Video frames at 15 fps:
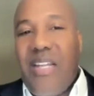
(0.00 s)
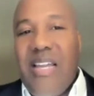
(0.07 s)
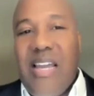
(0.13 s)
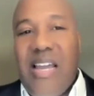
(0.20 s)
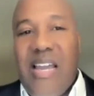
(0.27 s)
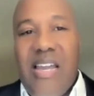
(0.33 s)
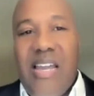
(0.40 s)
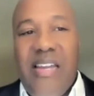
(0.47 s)

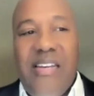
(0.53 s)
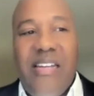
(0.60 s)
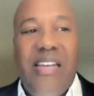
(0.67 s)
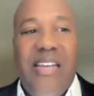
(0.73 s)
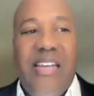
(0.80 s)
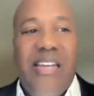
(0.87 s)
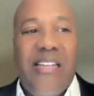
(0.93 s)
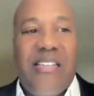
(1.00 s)
And
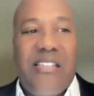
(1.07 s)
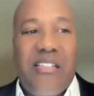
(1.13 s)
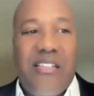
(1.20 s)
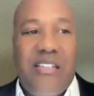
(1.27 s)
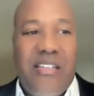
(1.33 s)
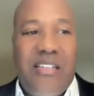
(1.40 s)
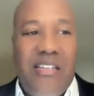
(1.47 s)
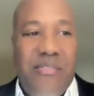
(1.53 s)
it
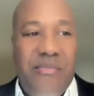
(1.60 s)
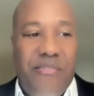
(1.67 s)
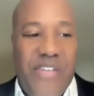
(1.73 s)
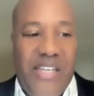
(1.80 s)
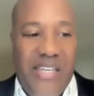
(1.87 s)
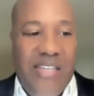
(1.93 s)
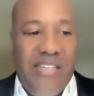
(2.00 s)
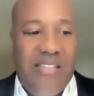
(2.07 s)

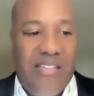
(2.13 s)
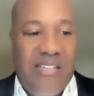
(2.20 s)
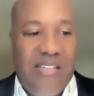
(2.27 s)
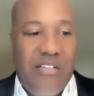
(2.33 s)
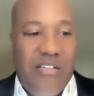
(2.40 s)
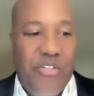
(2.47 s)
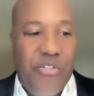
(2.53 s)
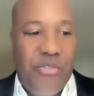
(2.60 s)

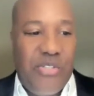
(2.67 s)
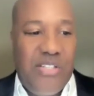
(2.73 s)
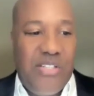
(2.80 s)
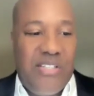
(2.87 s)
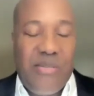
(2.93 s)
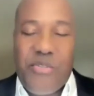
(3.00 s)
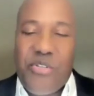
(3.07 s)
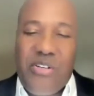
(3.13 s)
conveys usually
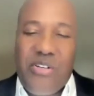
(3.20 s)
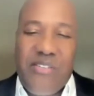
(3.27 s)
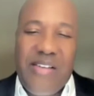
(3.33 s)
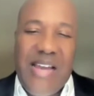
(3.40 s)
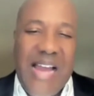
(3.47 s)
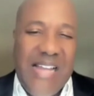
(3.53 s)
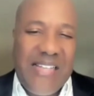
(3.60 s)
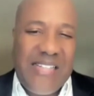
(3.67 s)
some sort of
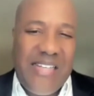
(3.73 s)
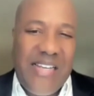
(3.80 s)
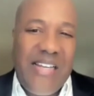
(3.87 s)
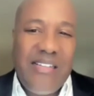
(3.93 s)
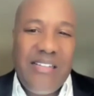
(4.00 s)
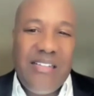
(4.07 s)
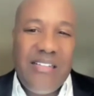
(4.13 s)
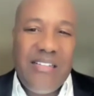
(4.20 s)

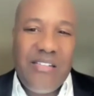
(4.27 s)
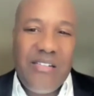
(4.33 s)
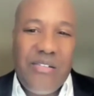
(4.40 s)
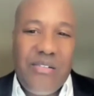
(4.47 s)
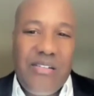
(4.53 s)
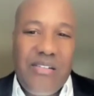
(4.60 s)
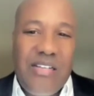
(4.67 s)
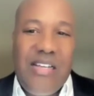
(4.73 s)
asset
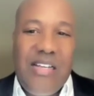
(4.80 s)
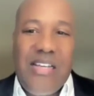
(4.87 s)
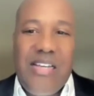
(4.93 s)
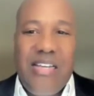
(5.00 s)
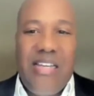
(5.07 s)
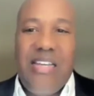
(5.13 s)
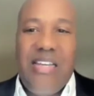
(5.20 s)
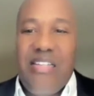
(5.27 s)

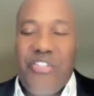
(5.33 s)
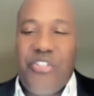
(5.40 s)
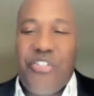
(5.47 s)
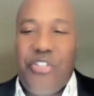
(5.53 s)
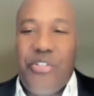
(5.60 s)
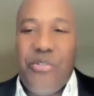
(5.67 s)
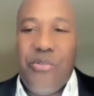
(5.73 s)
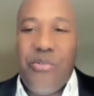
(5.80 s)

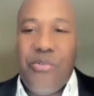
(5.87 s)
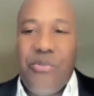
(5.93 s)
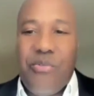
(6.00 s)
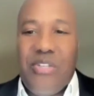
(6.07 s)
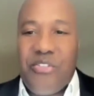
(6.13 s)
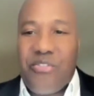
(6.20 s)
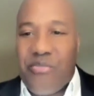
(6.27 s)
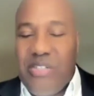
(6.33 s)
into
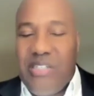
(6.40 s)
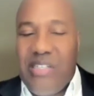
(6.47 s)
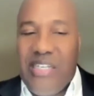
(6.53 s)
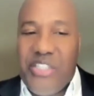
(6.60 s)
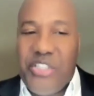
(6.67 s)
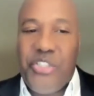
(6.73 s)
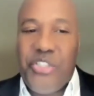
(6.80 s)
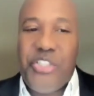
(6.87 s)
this
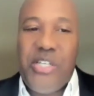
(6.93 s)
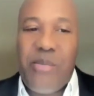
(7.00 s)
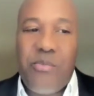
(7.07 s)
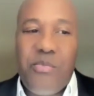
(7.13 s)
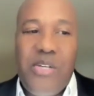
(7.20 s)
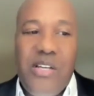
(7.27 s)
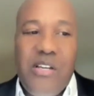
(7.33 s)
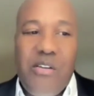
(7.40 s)

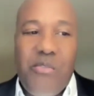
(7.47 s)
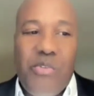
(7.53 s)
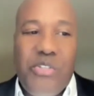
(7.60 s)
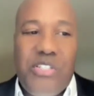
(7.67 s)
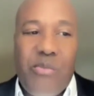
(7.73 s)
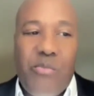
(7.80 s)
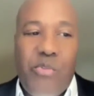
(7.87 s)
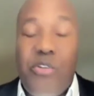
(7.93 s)
relationship with
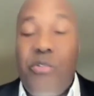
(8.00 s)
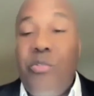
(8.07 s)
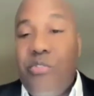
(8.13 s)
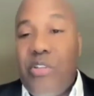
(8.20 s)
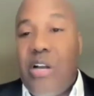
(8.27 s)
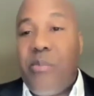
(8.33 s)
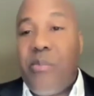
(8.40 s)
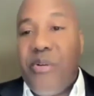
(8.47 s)
someone who
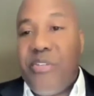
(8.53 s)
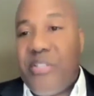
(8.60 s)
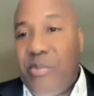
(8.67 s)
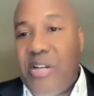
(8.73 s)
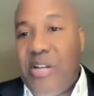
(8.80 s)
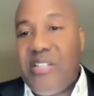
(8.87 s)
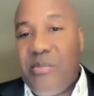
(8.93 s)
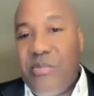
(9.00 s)
will now be
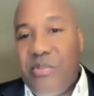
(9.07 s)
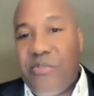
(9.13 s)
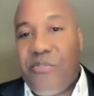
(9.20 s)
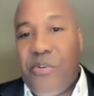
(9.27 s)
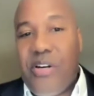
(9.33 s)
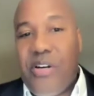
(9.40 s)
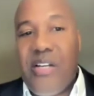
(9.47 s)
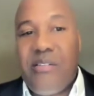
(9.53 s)
responsible
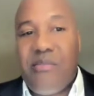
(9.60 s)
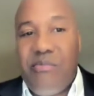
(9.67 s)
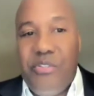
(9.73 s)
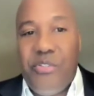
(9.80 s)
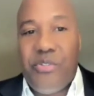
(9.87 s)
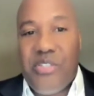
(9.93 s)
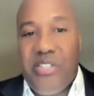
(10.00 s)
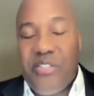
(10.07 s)
for it,
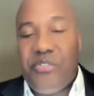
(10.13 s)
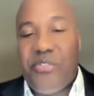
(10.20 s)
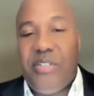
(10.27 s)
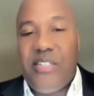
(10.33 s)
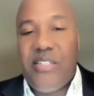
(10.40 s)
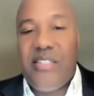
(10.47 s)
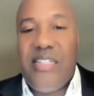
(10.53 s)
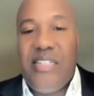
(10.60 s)
usually a
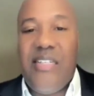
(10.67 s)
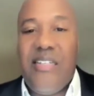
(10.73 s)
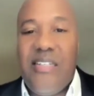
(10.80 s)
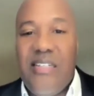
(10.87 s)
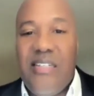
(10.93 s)
trustee.